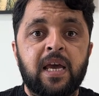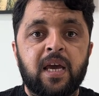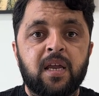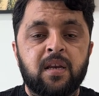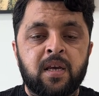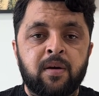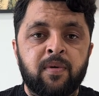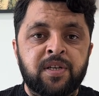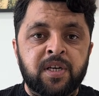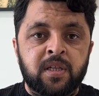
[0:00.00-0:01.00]
And he
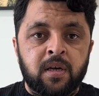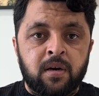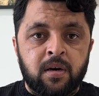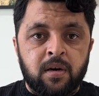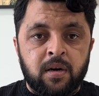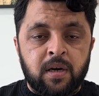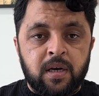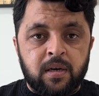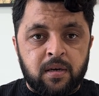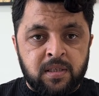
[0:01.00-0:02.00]
will check the
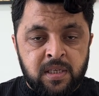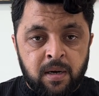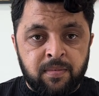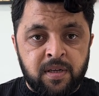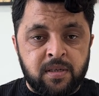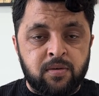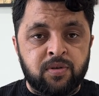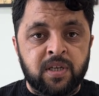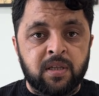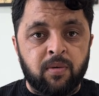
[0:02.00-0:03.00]
slump test to
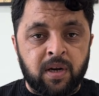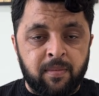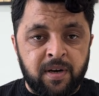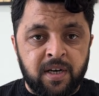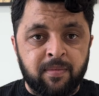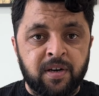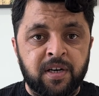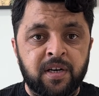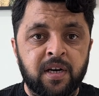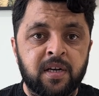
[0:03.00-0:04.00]
check the workability of
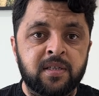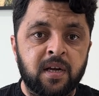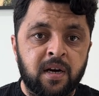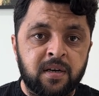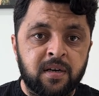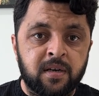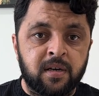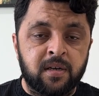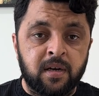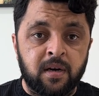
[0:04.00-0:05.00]
concrete, it is under
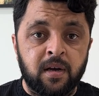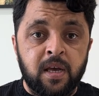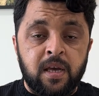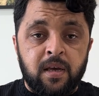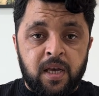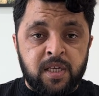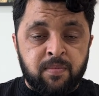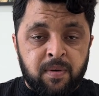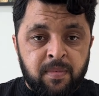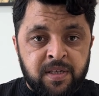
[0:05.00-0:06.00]
the as
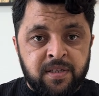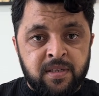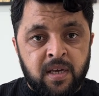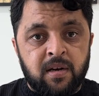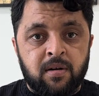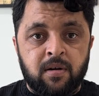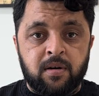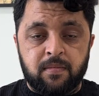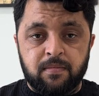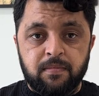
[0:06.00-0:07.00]
per mix design or
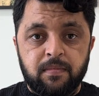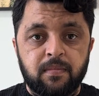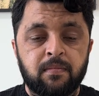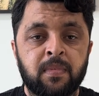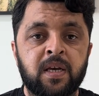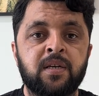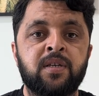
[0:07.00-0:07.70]
not.